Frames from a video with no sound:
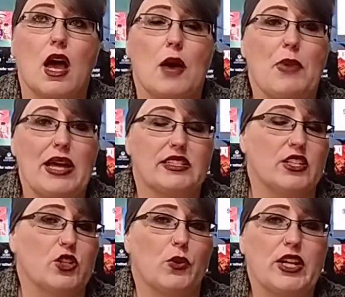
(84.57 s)
a bad
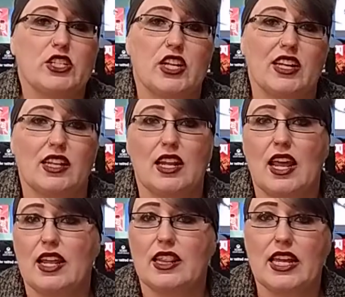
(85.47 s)
situation
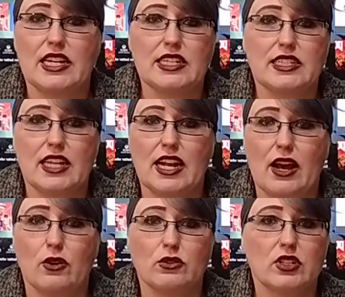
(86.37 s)
and they need to get
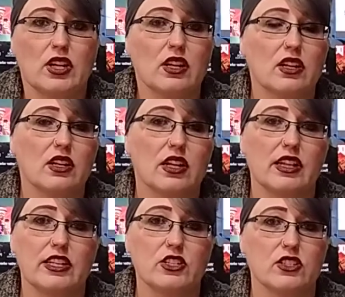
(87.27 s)
out
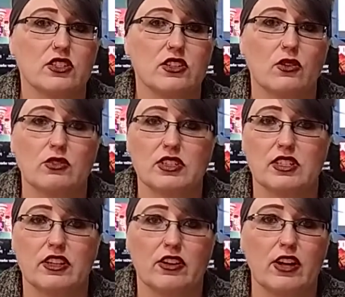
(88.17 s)
and they just don't
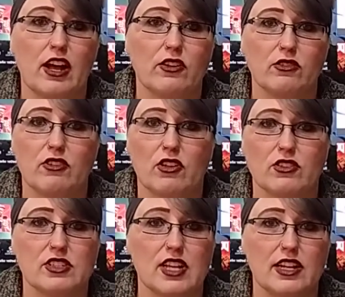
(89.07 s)
listen to their gut or follow
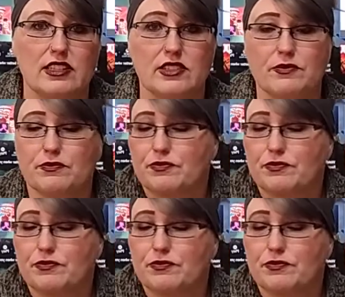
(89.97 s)
the signs.